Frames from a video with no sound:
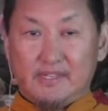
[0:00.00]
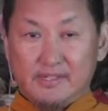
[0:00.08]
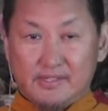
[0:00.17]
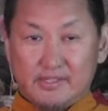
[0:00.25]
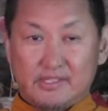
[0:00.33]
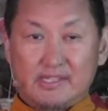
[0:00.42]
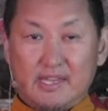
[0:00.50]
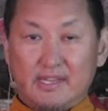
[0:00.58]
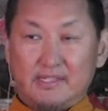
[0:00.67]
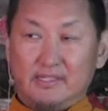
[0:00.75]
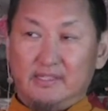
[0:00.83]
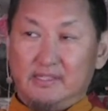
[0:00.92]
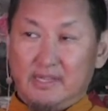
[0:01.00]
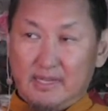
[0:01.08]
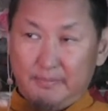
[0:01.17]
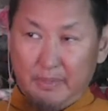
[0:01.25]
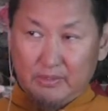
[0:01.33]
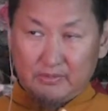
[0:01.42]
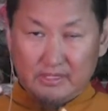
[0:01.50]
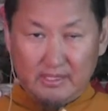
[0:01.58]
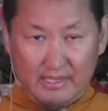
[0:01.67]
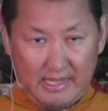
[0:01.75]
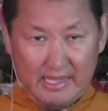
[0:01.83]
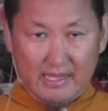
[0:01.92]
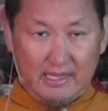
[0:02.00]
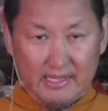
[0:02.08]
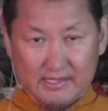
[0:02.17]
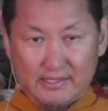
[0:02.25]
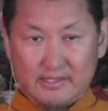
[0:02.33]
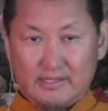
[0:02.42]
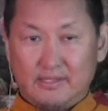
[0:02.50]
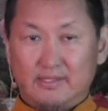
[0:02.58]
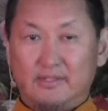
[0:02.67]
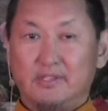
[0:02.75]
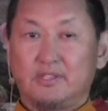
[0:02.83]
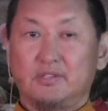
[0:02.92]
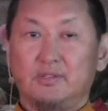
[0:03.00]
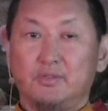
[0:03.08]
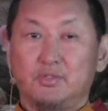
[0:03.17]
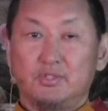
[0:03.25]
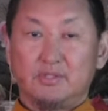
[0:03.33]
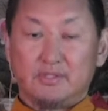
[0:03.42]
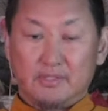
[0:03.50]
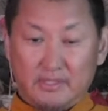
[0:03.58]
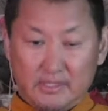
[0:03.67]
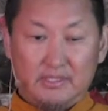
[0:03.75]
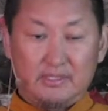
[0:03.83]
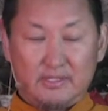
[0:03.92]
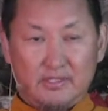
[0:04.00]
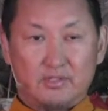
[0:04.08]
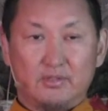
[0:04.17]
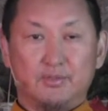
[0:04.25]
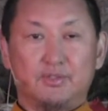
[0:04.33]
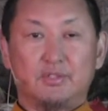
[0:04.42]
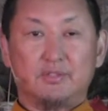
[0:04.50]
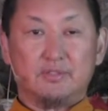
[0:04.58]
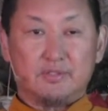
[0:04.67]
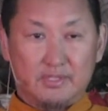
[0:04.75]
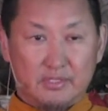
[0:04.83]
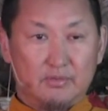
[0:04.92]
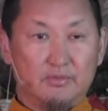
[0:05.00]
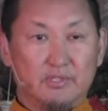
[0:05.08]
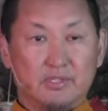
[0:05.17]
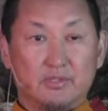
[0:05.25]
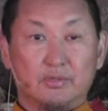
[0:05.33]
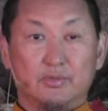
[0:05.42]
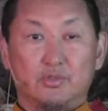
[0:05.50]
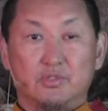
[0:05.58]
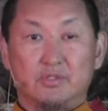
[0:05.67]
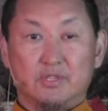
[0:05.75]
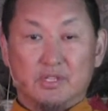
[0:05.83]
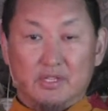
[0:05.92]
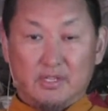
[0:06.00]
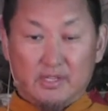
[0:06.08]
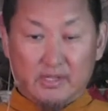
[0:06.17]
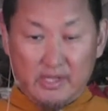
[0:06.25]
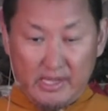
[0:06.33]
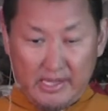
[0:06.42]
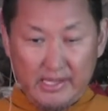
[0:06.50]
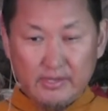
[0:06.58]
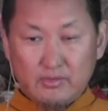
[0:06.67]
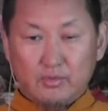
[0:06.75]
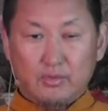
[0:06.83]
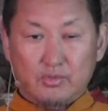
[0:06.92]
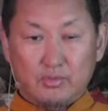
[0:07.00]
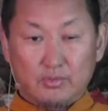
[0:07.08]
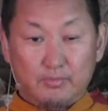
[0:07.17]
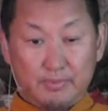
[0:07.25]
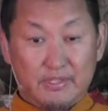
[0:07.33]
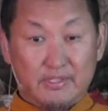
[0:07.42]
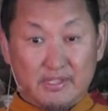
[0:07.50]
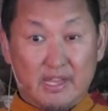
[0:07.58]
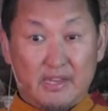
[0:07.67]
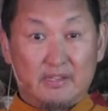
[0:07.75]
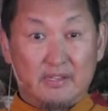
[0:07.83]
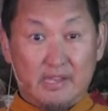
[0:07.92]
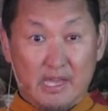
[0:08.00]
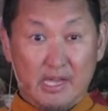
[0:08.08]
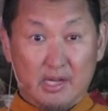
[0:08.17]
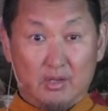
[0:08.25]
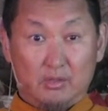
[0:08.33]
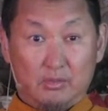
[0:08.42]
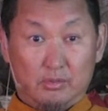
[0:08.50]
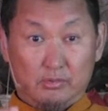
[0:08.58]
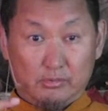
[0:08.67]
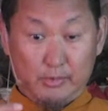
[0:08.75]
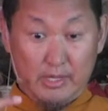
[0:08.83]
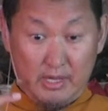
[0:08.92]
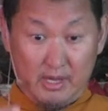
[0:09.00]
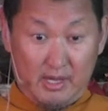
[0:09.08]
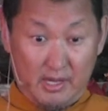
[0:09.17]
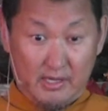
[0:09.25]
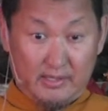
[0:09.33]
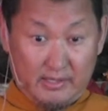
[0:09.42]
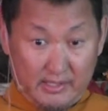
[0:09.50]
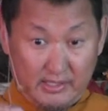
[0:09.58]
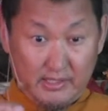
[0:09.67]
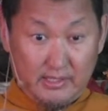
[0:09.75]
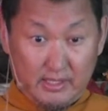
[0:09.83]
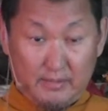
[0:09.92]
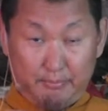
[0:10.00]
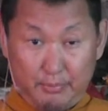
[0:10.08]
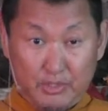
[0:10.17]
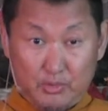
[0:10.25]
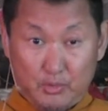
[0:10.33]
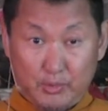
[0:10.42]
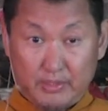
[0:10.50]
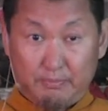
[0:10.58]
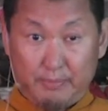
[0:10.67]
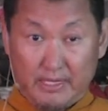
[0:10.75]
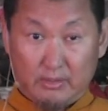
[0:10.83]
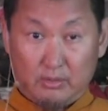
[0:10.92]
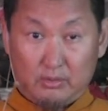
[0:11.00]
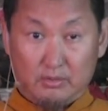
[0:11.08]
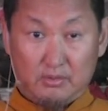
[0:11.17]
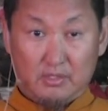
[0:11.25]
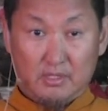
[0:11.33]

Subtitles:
Study about the external dissolution, inner dissolution, secret dissolution, and also we study now. We are in the between, pardo.